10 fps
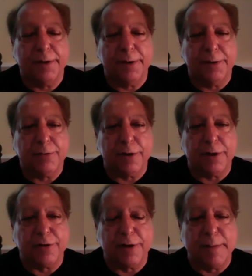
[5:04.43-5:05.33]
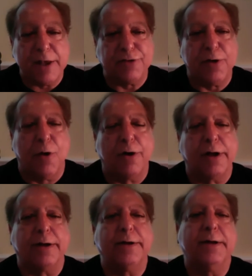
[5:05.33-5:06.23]
So it's an amazing
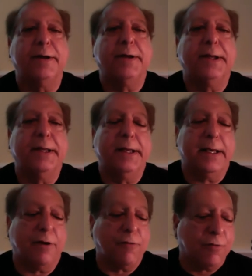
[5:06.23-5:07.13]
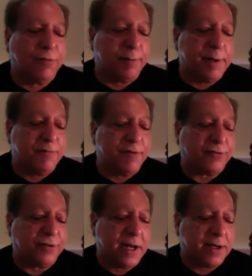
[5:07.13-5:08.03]
organ, and I've always been
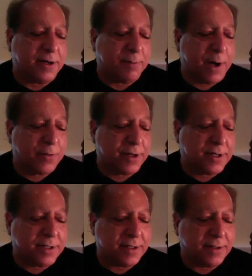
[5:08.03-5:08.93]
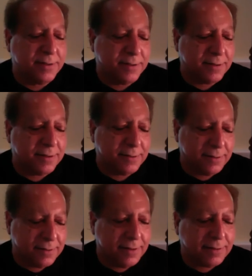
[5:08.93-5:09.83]
fascinated about it. And
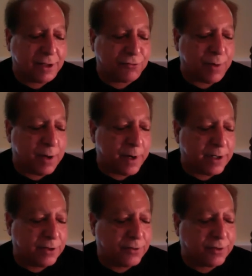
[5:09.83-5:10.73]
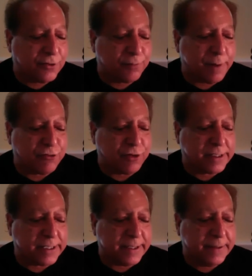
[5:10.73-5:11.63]
That's why I went into this
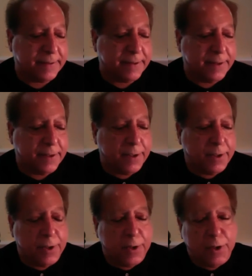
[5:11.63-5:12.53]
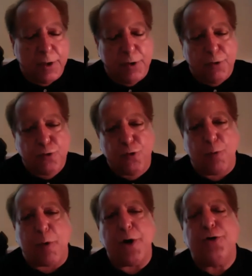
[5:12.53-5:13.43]
specialty.
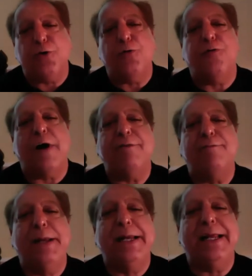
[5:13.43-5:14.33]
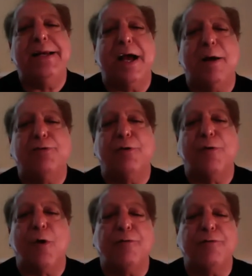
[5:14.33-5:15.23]
2.25 billion cups
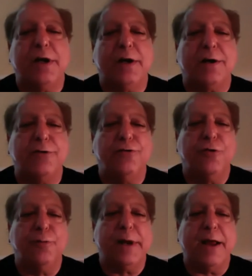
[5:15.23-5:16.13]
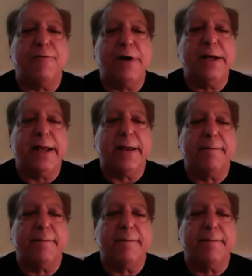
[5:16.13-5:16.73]
of coffee are consumed every day